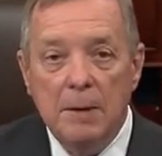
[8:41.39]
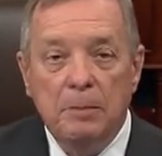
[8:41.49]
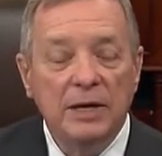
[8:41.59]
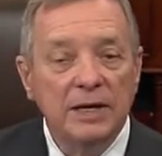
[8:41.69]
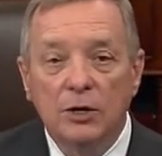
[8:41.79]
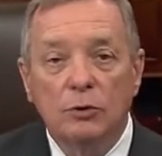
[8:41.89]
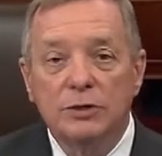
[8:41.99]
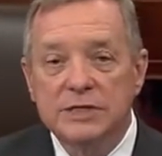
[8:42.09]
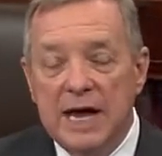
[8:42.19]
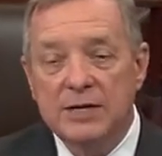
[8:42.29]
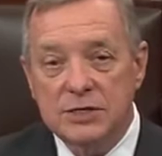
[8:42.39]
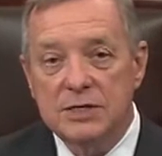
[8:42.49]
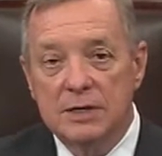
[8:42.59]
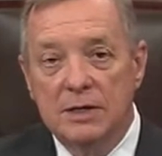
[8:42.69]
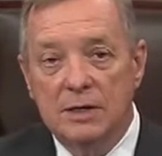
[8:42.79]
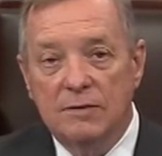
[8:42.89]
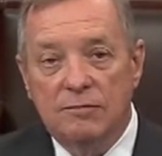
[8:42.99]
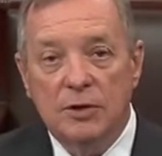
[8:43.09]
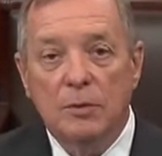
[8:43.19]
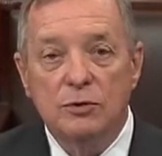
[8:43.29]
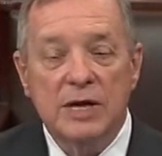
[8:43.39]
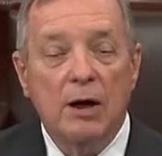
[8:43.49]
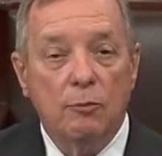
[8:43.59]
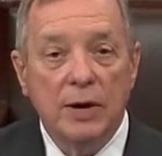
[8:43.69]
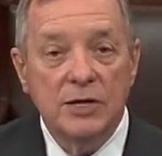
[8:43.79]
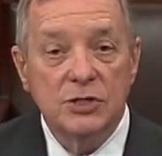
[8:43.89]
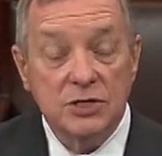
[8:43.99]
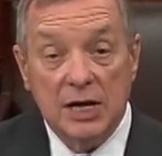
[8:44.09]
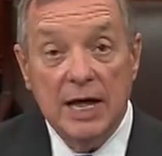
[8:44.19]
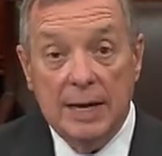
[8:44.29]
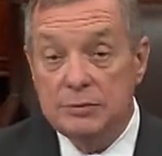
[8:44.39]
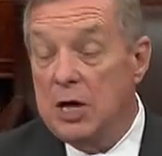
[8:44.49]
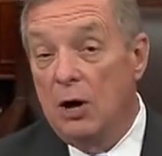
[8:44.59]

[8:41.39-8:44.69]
political test for the most outrageous claims.